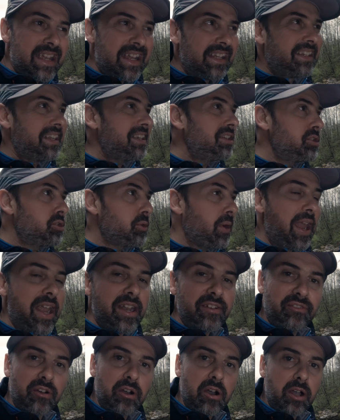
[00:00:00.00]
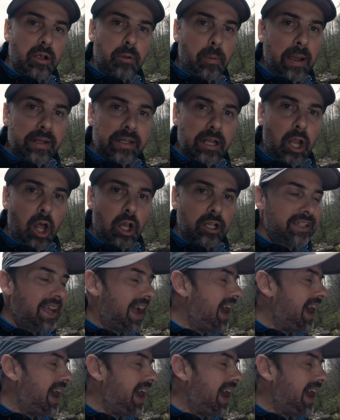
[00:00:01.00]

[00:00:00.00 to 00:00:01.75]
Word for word: It didn't rain for quite a long